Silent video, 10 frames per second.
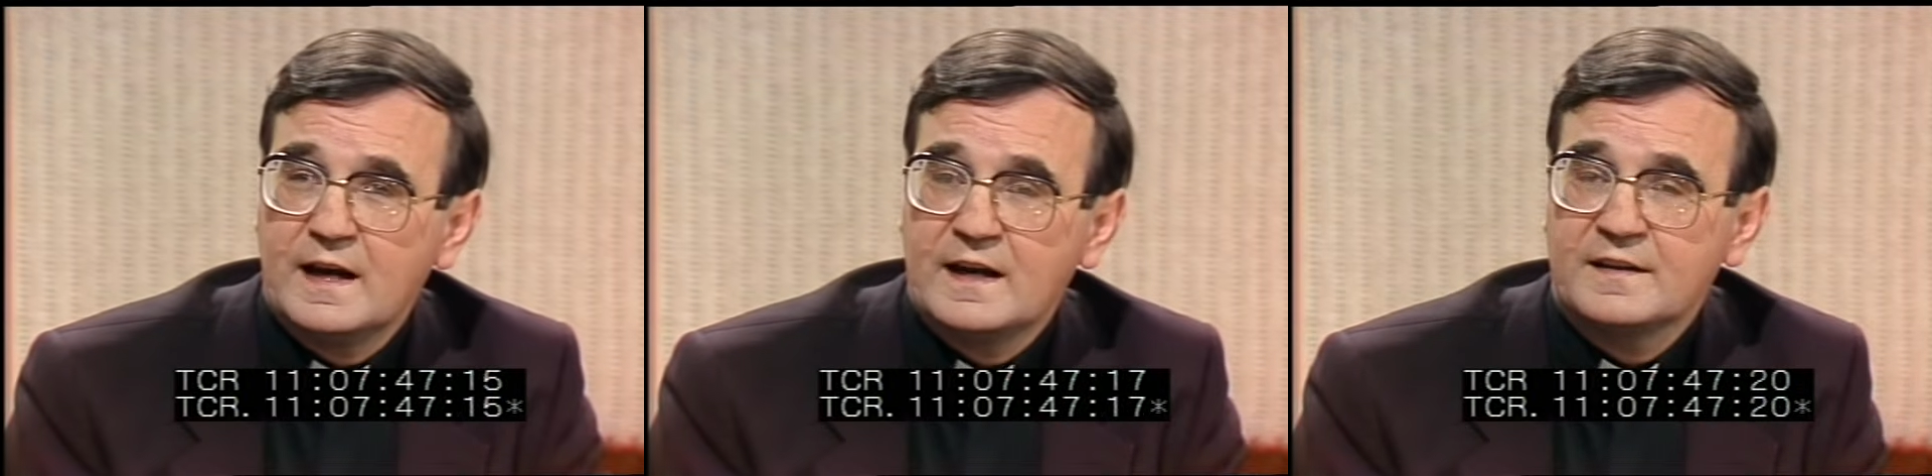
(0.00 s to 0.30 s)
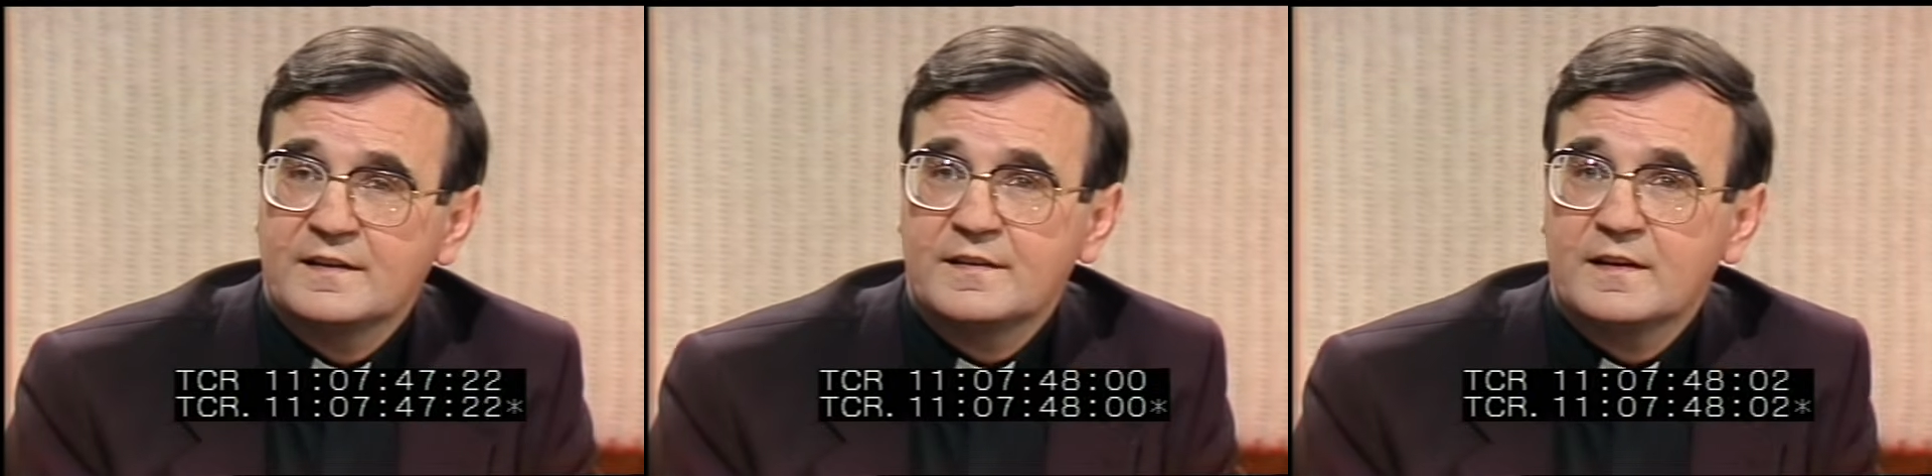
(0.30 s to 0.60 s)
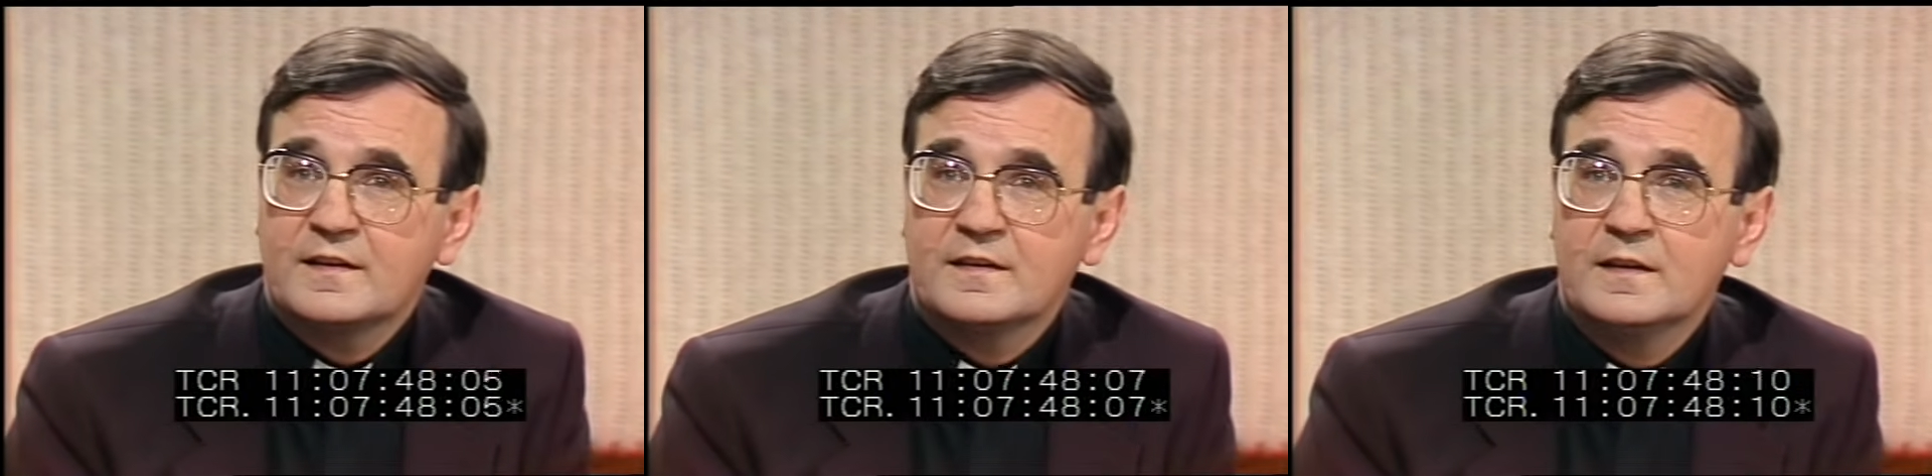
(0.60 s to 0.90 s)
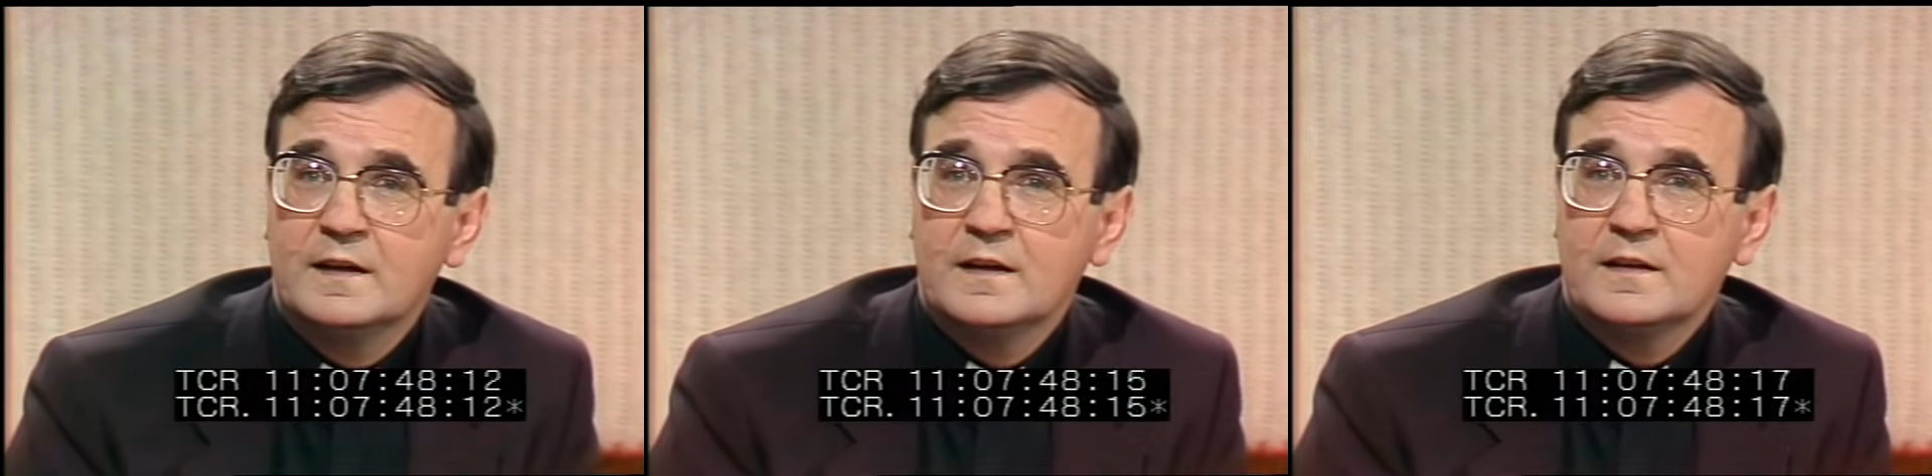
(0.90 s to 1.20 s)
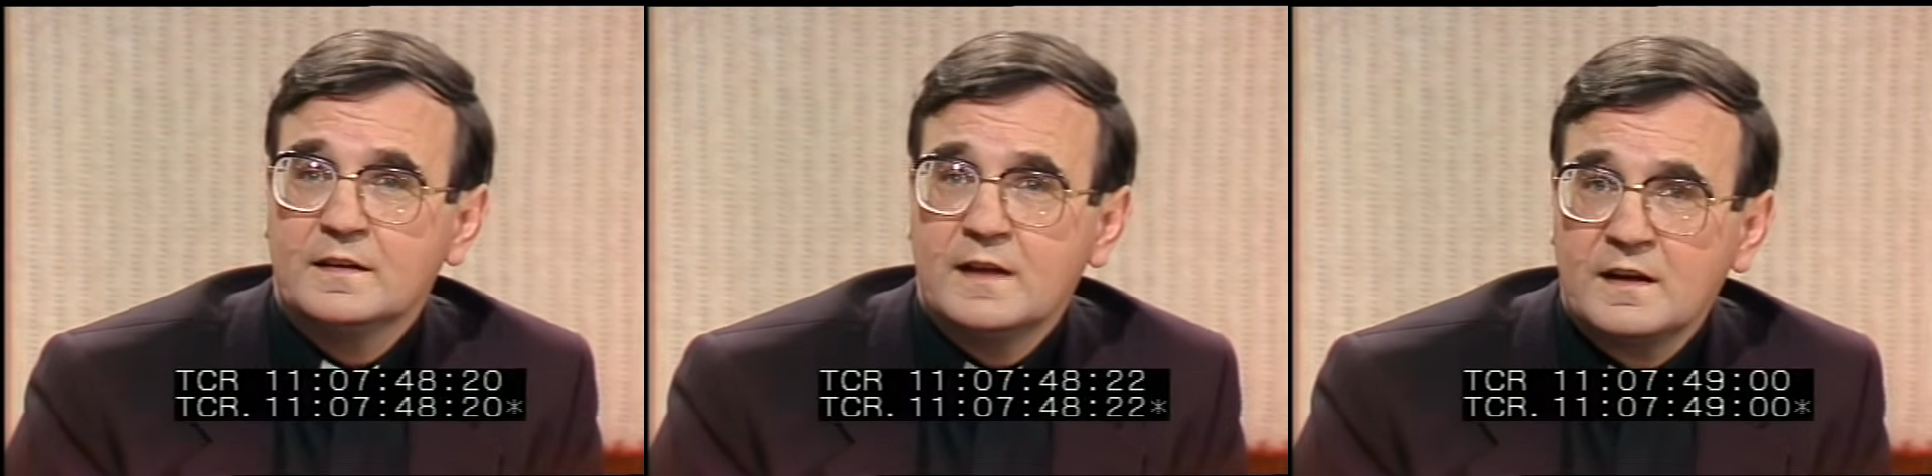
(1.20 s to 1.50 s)
and
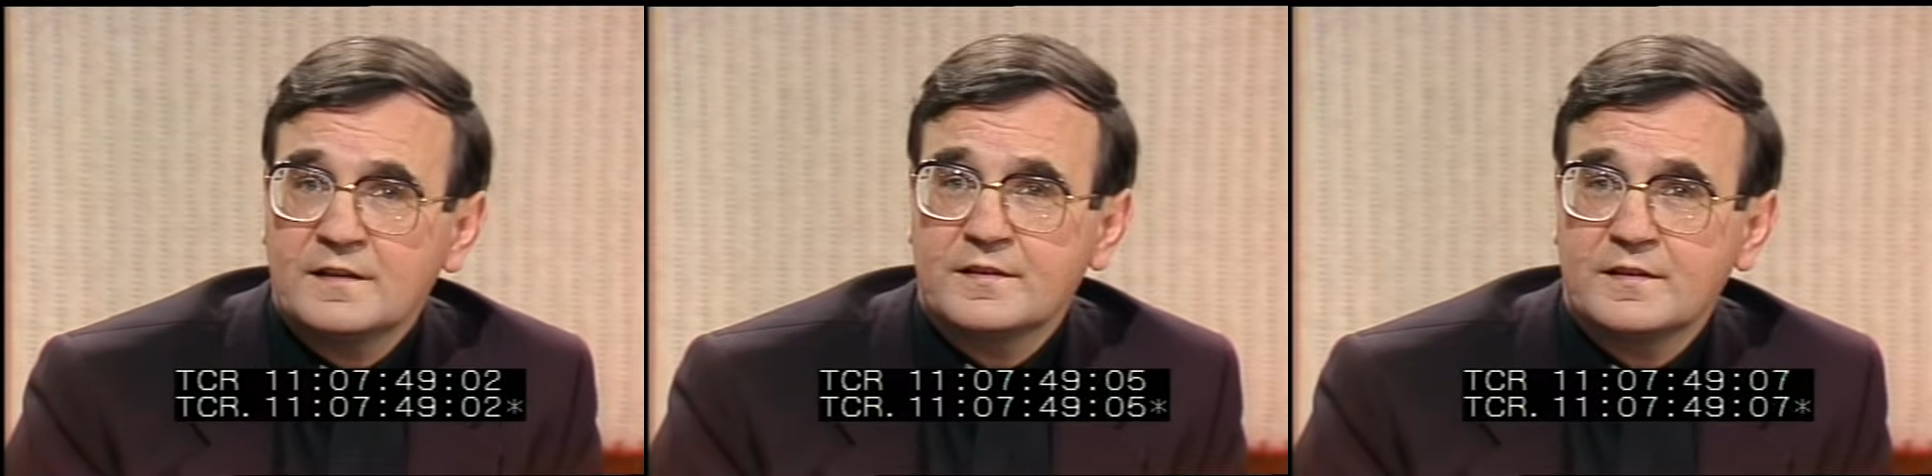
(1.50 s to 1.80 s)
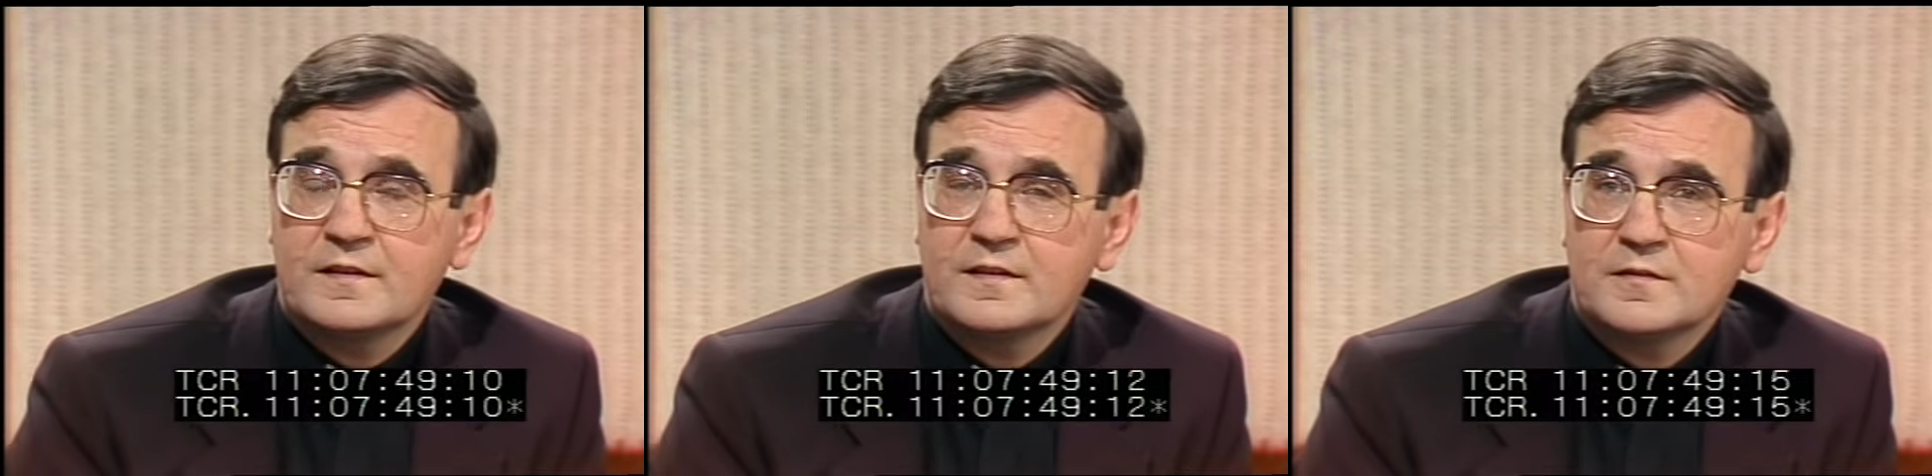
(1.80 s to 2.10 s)
not